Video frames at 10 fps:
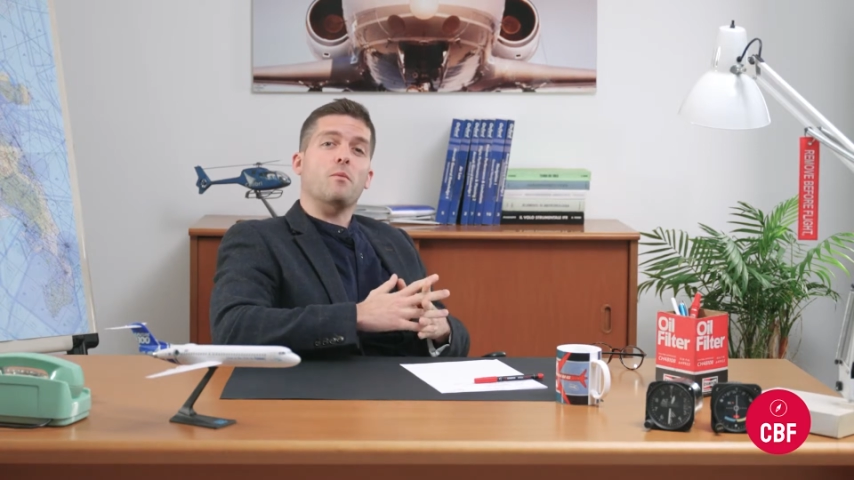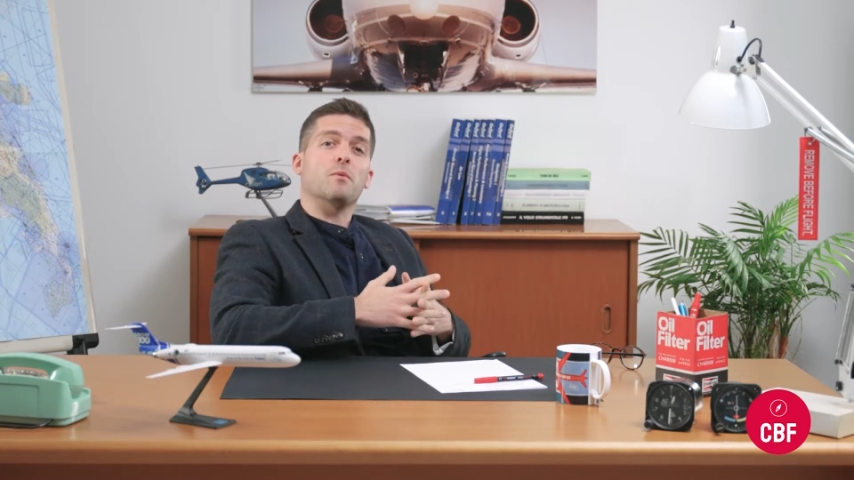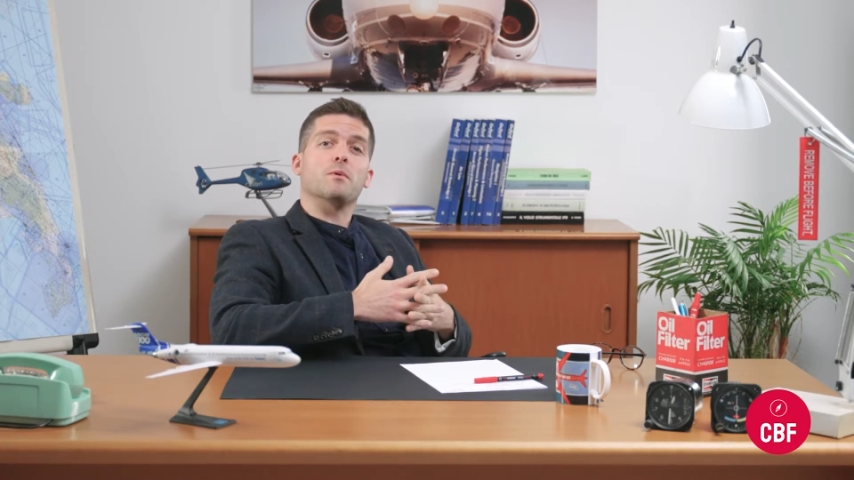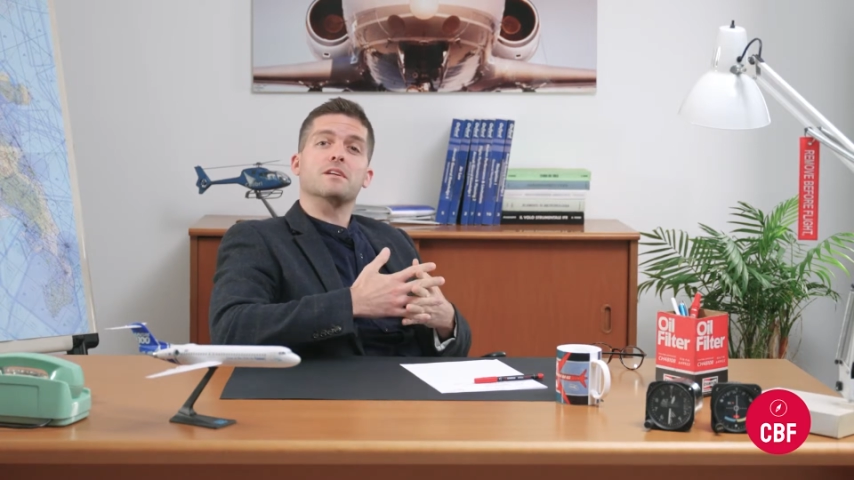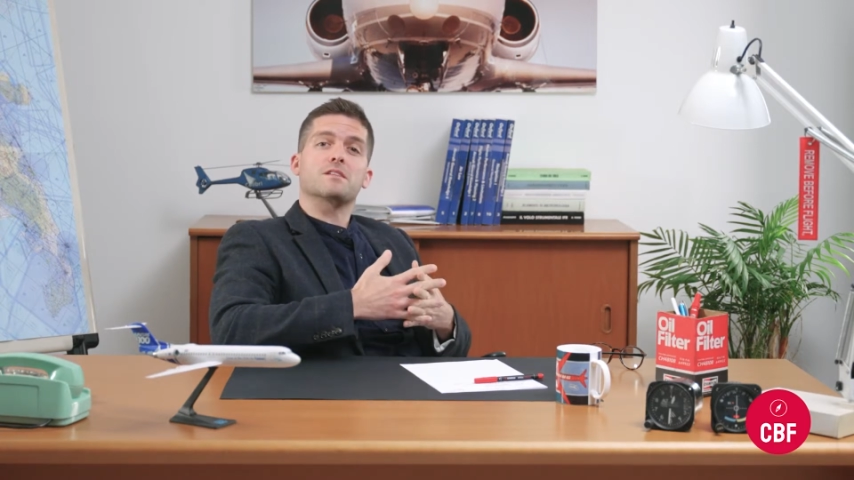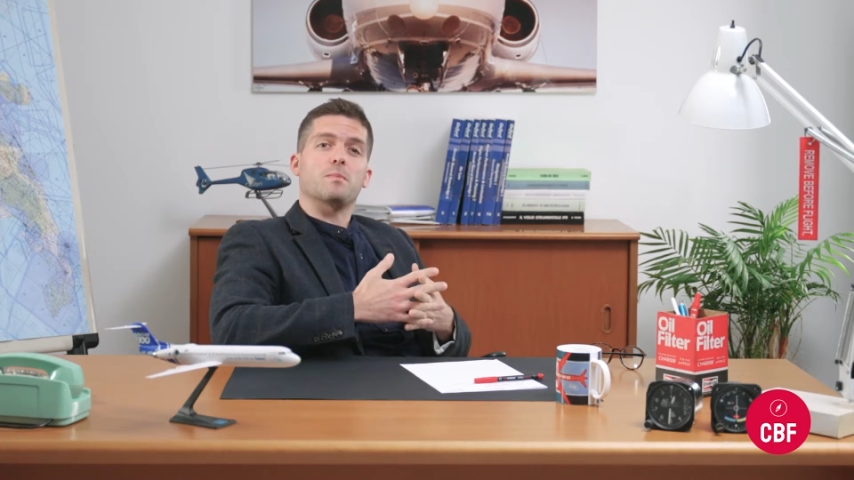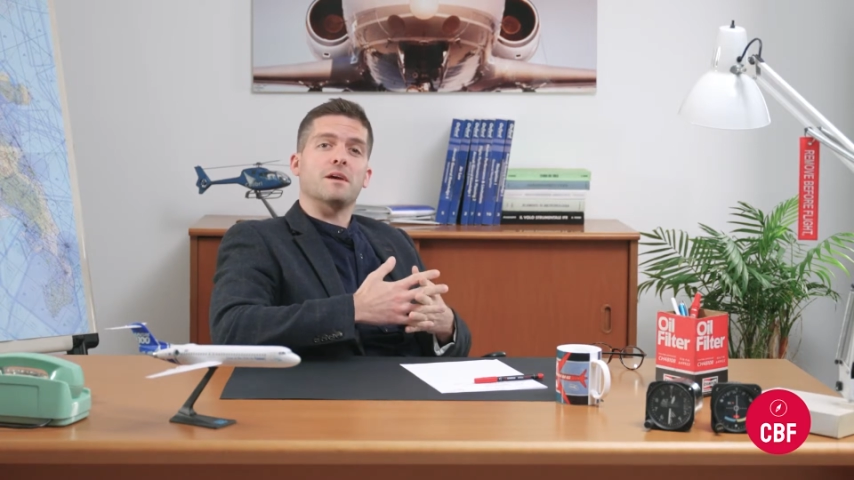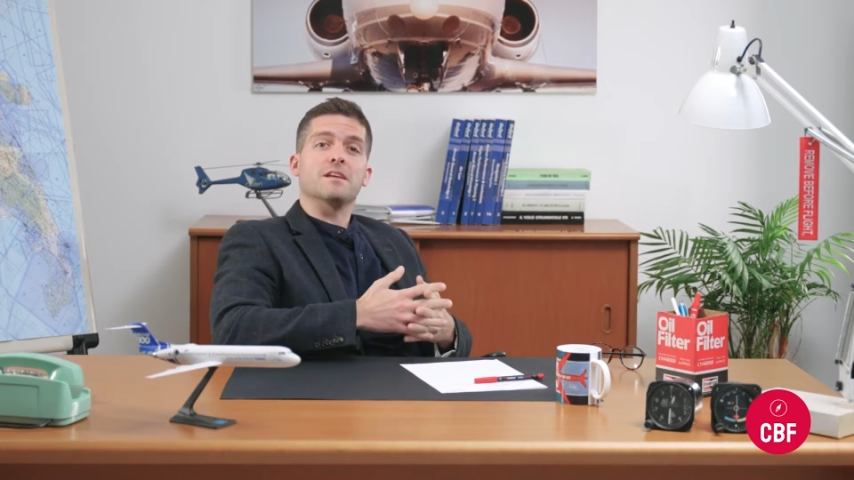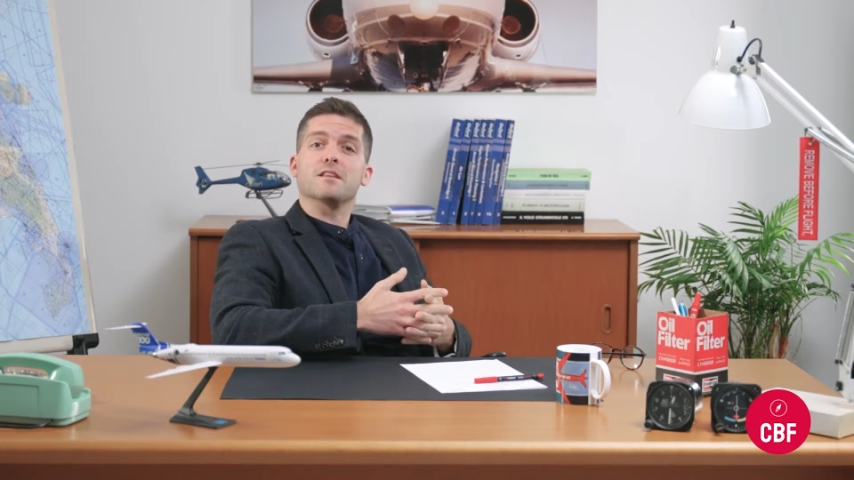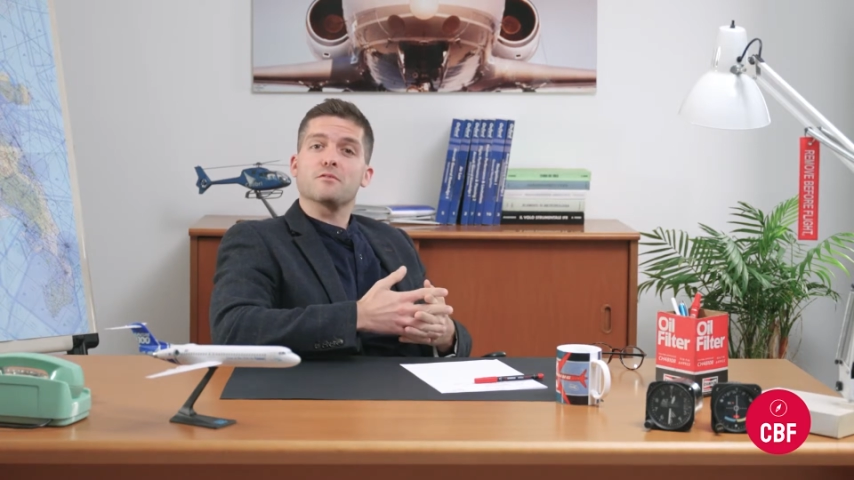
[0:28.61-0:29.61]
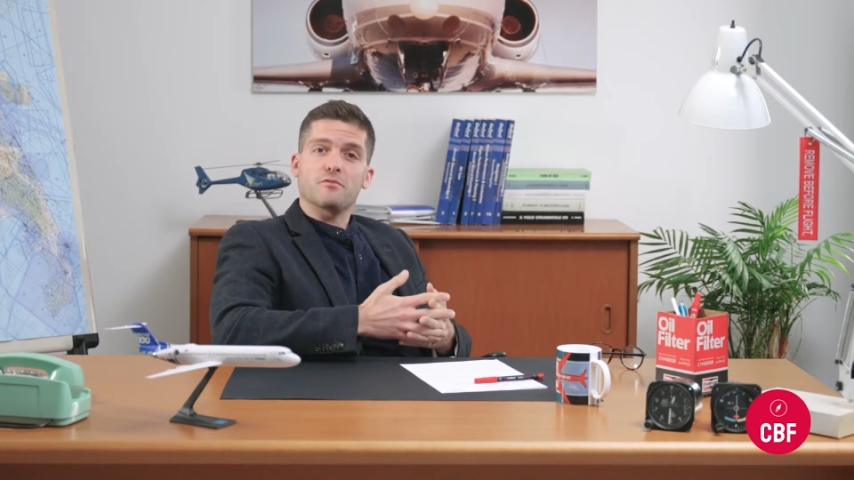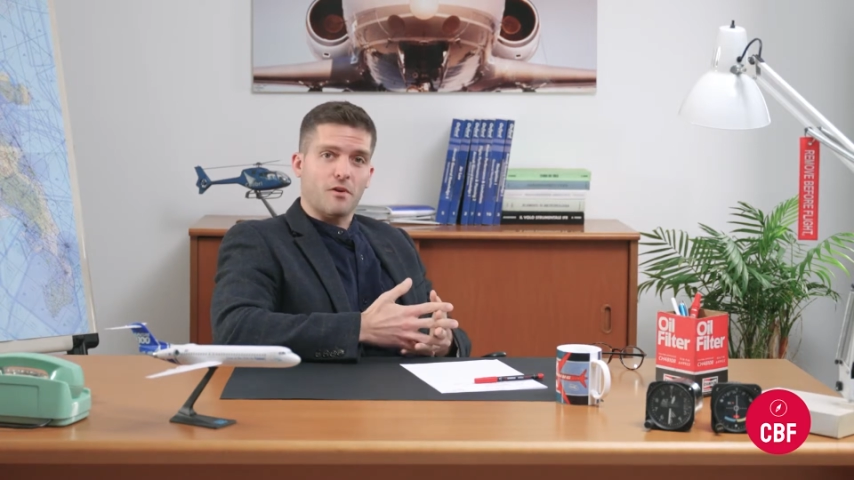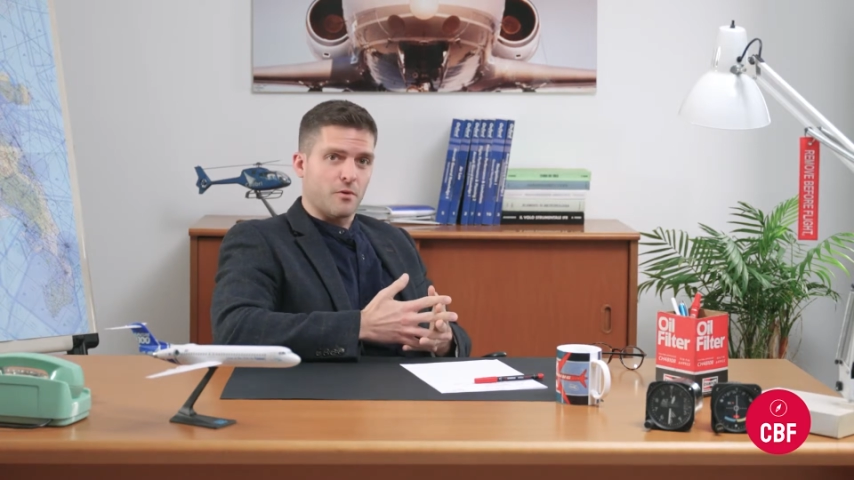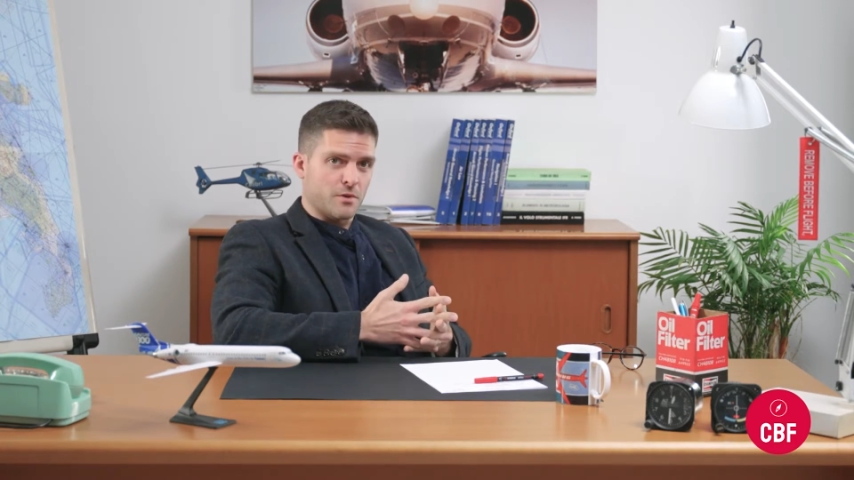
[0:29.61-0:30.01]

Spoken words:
we will explain in the following